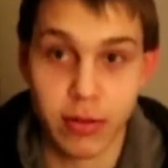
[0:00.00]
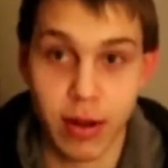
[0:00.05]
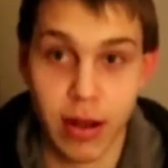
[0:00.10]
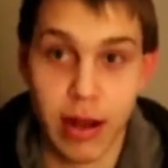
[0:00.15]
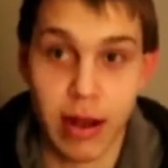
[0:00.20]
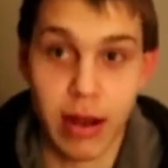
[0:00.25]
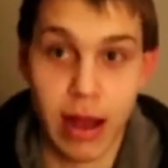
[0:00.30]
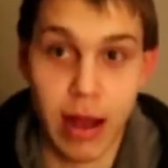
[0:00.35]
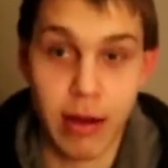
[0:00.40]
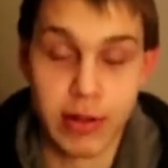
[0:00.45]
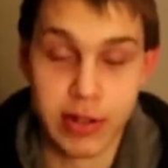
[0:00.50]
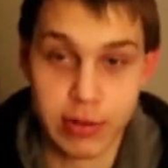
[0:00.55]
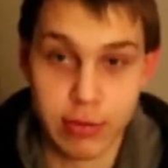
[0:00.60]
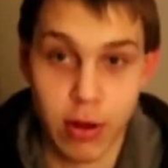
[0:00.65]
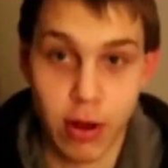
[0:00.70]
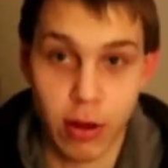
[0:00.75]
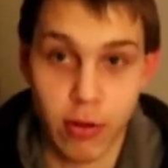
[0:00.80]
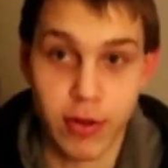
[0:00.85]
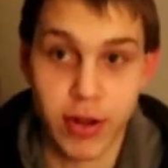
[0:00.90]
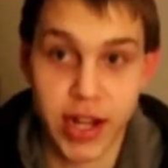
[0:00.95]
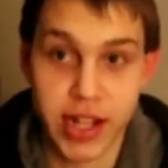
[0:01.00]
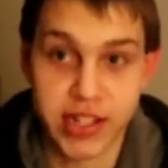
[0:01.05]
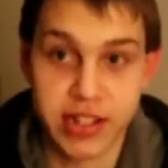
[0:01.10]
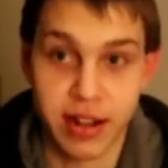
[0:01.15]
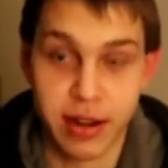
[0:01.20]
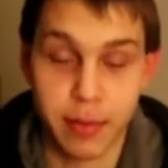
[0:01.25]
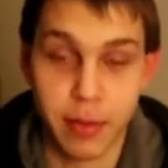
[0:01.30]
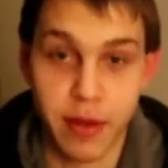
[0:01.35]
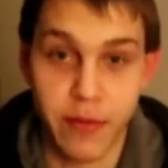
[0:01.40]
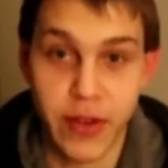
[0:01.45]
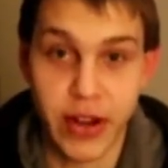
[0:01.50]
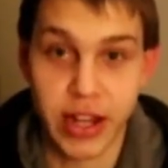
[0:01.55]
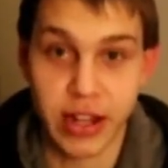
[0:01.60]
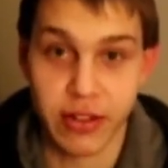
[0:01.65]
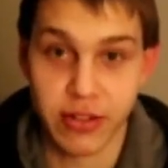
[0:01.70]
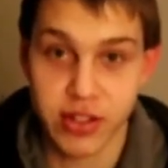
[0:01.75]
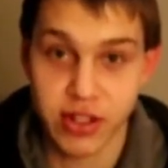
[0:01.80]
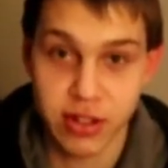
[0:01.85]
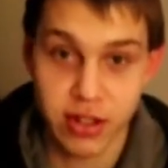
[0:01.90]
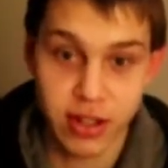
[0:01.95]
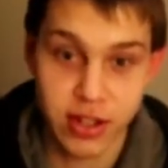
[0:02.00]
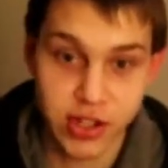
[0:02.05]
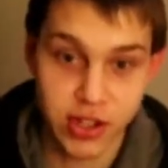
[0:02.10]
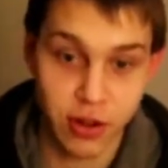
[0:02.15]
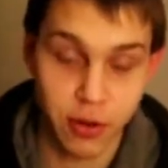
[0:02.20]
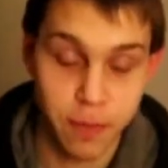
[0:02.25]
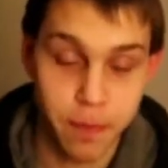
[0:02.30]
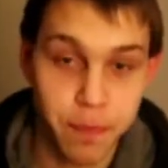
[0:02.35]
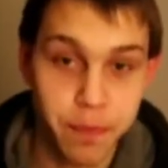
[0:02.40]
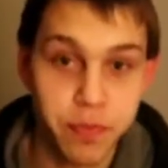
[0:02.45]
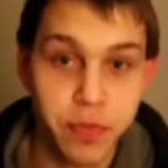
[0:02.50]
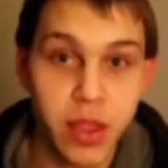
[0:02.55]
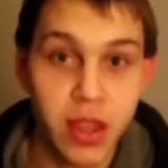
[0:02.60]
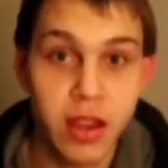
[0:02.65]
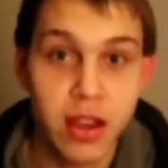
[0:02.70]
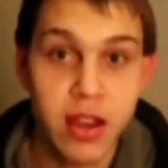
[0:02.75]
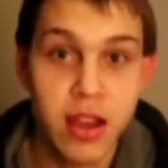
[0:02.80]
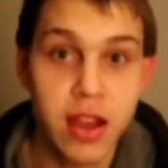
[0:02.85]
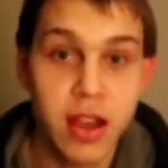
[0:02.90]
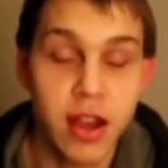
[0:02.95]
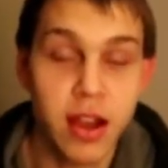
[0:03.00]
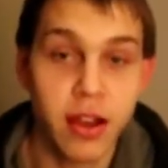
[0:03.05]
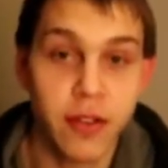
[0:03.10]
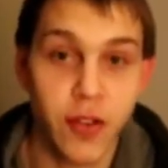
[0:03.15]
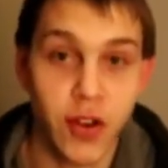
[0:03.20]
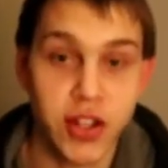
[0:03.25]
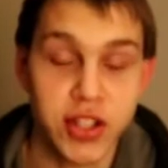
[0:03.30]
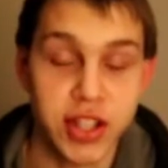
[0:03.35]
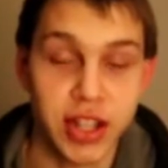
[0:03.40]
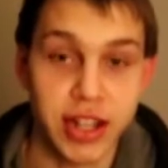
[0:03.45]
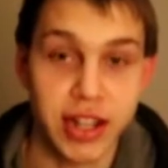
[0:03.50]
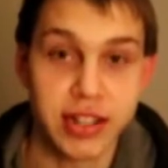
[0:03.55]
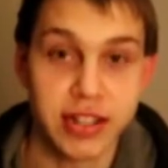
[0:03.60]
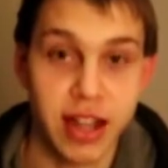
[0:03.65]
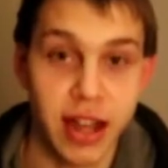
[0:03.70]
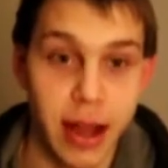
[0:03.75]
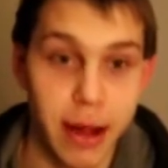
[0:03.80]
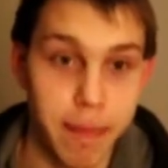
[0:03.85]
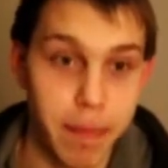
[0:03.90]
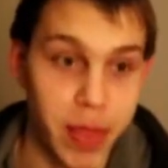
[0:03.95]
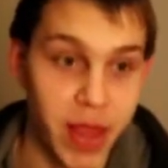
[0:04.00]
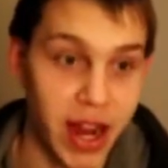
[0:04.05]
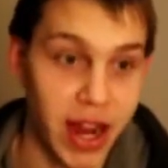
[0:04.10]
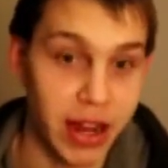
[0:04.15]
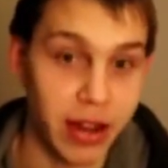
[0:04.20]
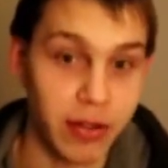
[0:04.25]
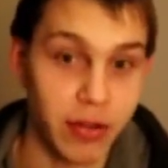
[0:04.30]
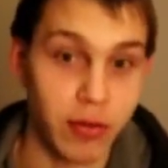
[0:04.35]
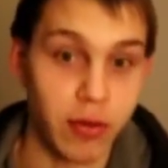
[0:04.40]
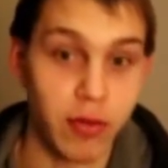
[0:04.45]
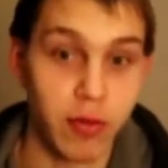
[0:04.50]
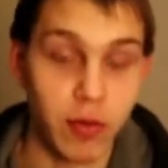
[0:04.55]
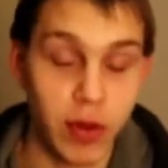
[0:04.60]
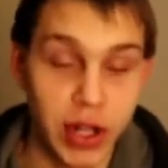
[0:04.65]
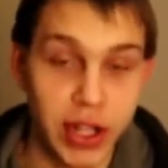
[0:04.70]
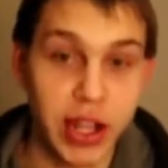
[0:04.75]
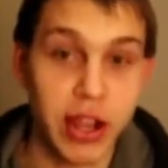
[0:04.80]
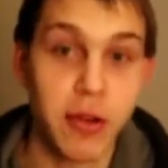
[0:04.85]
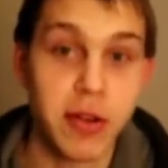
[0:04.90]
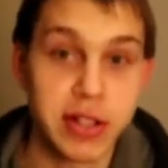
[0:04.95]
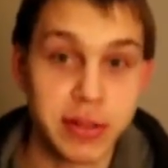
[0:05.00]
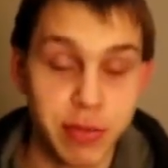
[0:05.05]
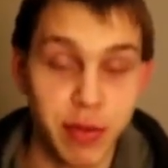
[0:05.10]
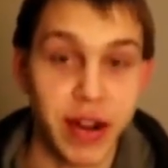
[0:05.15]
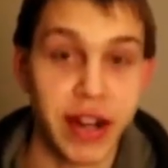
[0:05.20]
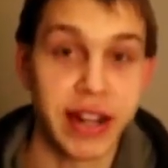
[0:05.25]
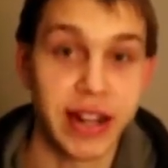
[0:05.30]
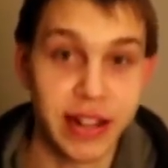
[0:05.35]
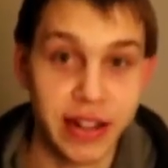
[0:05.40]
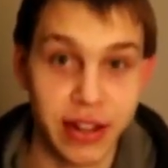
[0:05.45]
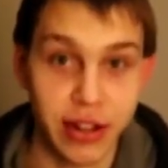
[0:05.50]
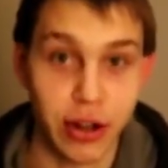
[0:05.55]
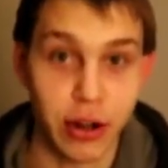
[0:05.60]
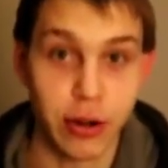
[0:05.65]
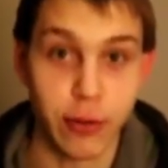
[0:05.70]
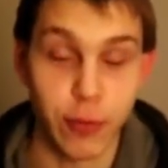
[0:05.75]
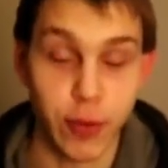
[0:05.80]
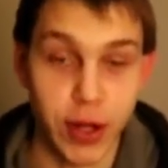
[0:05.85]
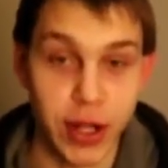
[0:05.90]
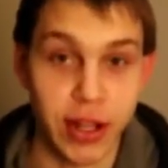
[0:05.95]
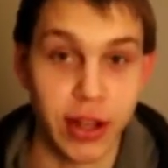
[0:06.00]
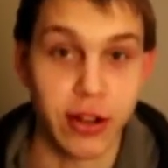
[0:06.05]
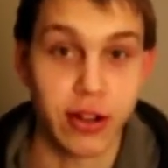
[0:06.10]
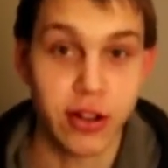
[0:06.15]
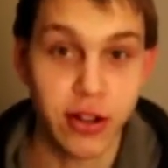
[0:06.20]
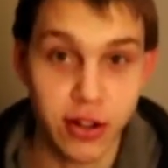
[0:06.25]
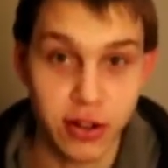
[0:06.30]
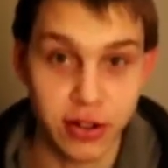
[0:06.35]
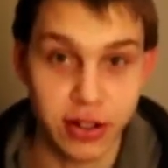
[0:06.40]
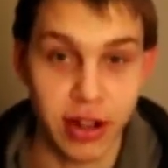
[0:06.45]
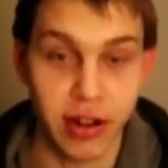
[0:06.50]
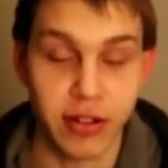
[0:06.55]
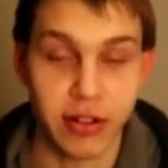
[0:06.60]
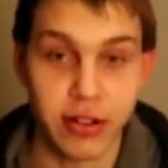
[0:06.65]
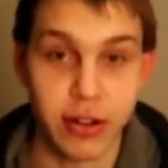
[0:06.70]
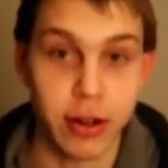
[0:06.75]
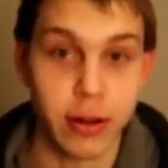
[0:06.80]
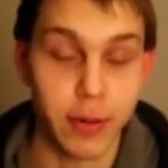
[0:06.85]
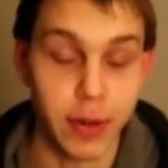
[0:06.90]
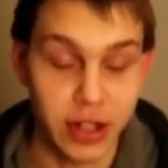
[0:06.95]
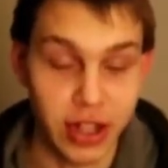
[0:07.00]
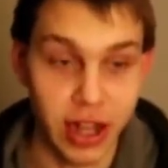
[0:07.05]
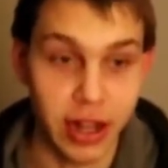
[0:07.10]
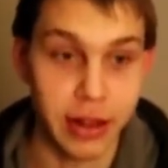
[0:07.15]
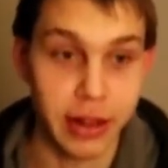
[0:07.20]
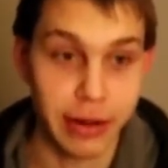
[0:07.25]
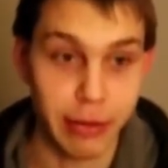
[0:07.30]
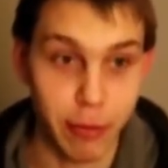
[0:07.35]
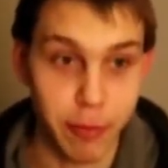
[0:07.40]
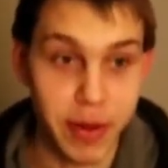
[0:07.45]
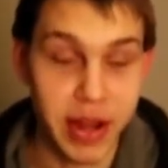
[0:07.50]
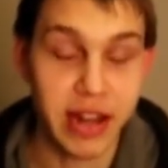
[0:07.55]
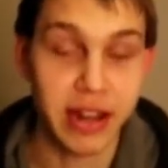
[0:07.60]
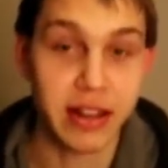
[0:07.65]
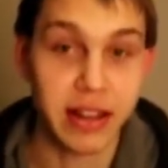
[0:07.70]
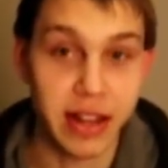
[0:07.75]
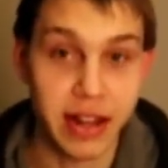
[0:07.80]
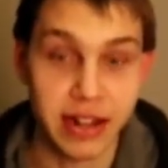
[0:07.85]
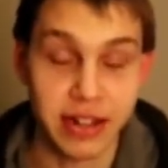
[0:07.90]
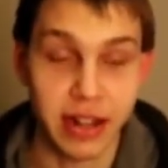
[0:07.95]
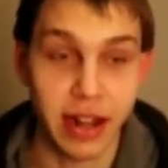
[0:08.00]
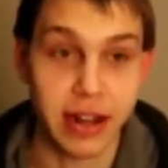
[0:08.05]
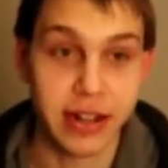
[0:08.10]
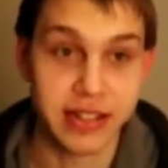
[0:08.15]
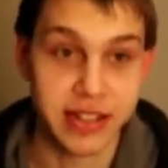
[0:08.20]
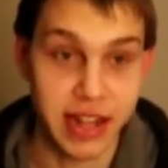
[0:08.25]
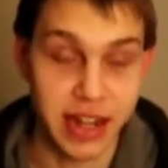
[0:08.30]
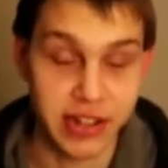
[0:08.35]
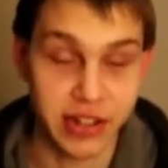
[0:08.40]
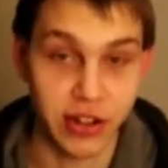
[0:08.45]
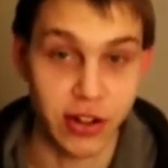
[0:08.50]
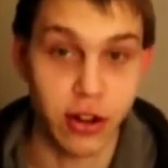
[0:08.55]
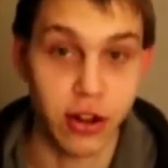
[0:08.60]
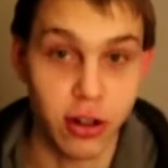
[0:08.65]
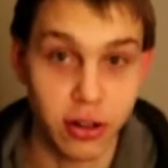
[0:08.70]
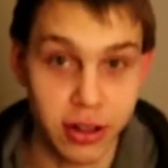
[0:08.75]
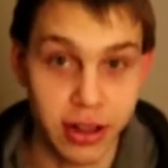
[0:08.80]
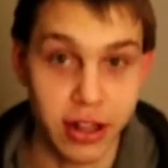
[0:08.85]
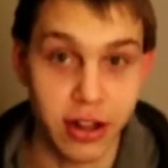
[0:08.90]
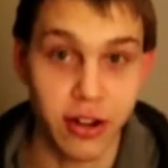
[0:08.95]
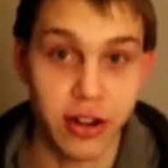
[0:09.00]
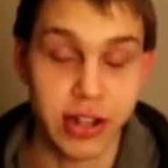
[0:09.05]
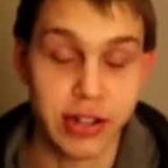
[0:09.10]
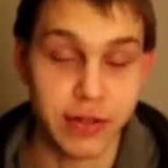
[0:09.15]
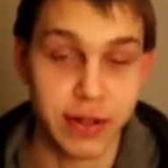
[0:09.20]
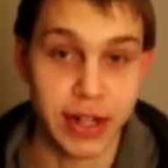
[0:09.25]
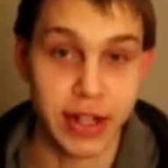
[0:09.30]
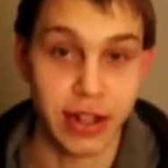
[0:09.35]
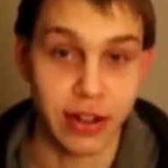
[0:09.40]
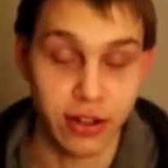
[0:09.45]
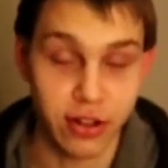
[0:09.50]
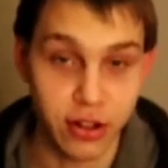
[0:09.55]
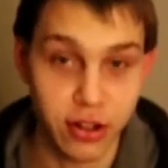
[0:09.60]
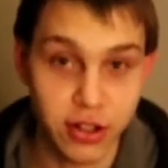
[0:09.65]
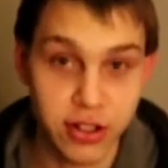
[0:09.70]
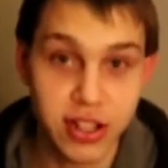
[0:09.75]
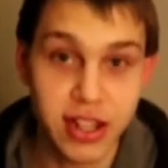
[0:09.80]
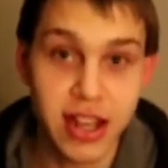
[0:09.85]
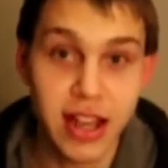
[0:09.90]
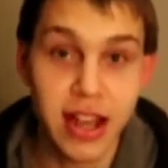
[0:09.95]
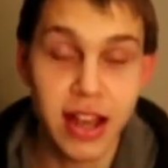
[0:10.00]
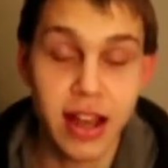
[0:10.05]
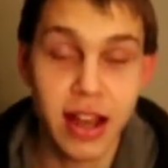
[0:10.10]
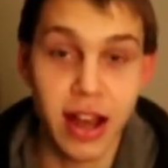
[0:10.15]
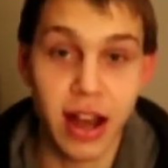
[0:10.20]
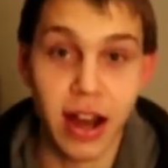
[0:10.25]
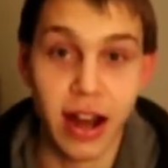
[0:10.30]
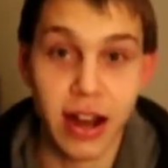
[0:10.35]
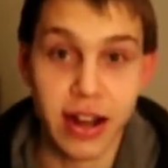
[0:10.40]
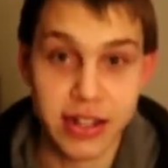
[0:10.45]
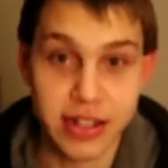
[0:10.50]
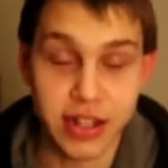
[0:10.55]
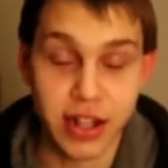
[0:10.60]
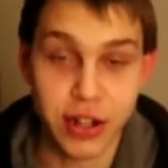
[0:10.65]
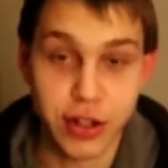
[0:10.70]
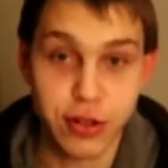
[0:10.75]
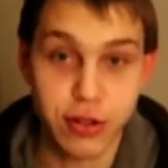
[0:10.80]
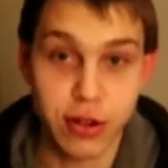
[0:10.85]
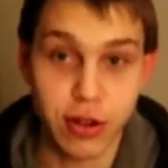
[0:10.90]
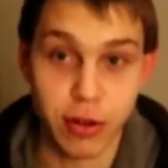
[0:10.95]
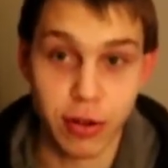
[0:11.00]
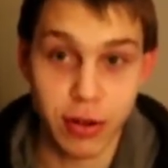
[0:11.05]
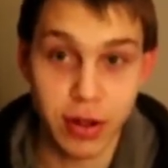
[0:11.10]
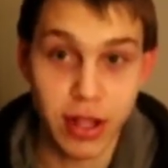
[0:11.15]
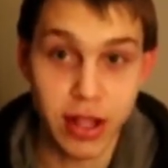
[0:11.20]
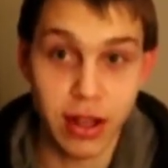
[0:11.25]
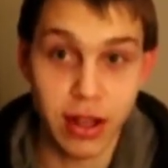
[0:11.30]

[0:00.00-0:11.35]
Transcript: I was wrong what I said in my videos. So first thing is that I would accuse Bryan Denlinger of running a cult. I would call him, I'd say he's a cult leader, he's running a cult. It's not true.